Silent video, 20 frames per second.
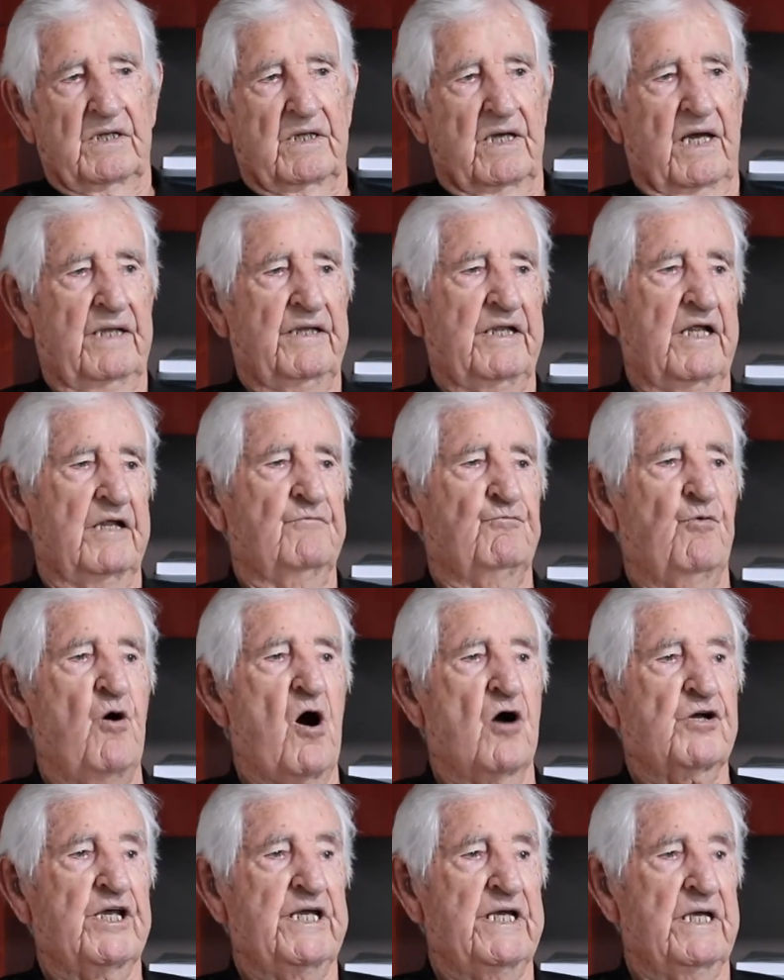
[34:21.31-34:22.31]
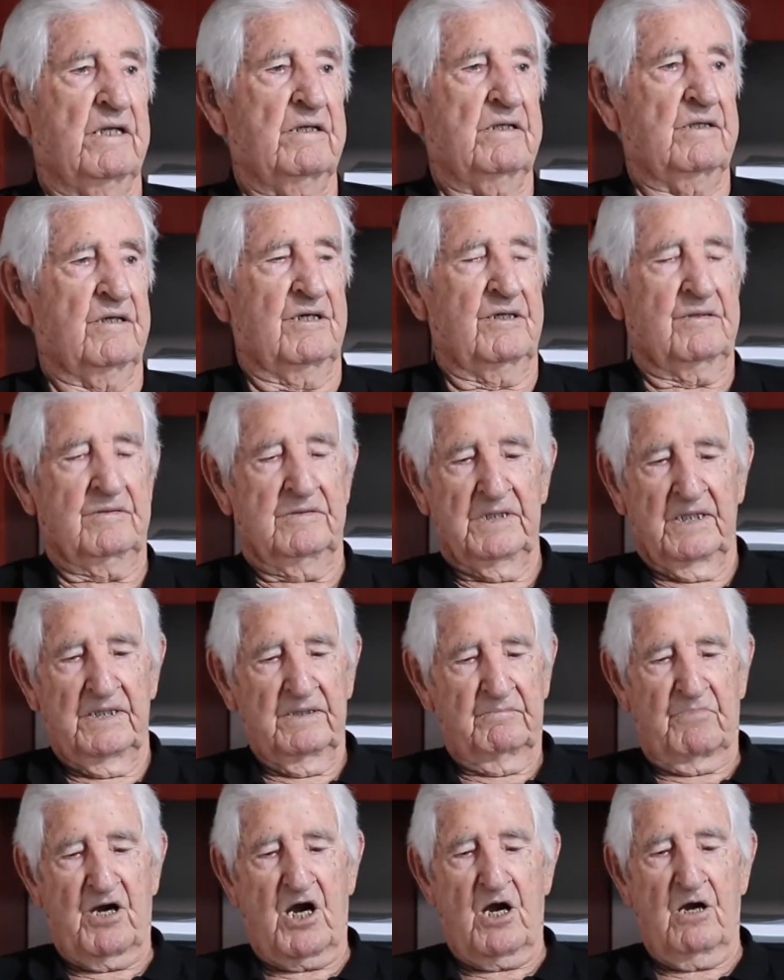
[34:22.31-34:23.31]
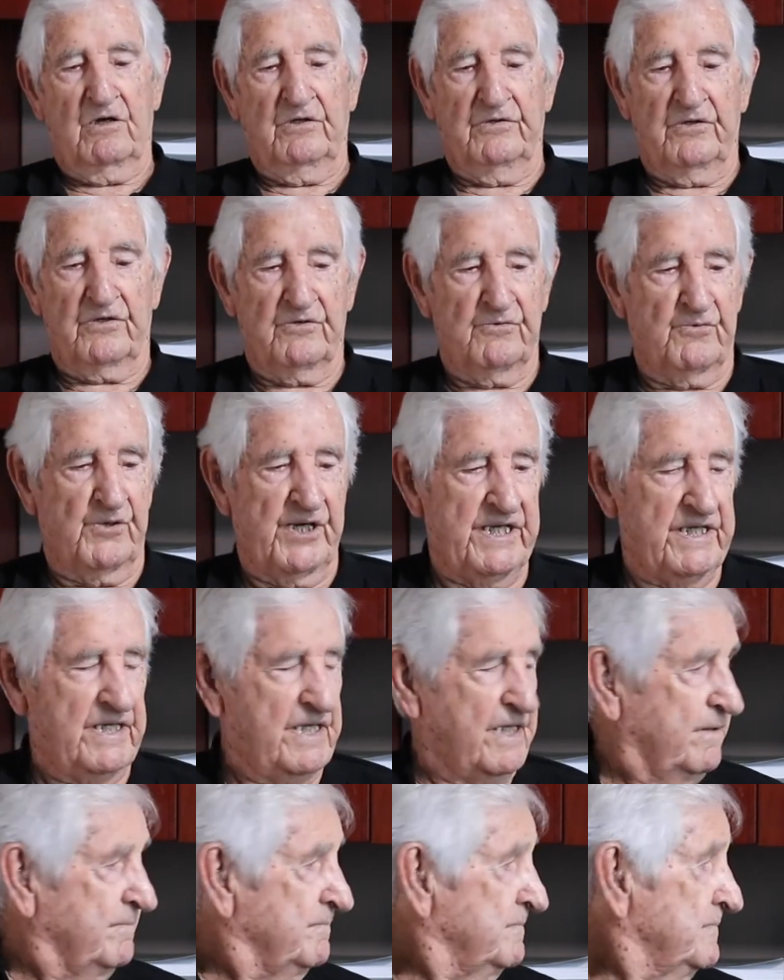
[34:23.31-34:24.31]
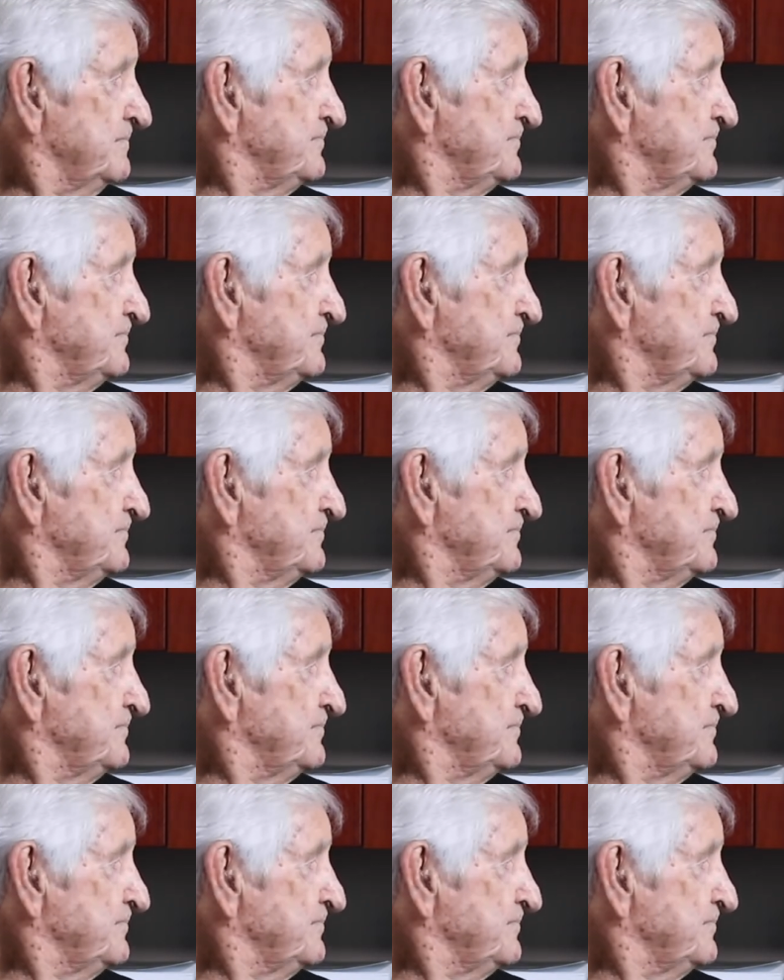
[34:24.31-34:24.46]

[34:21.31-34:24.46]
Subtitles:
then walk in or barrel their way in.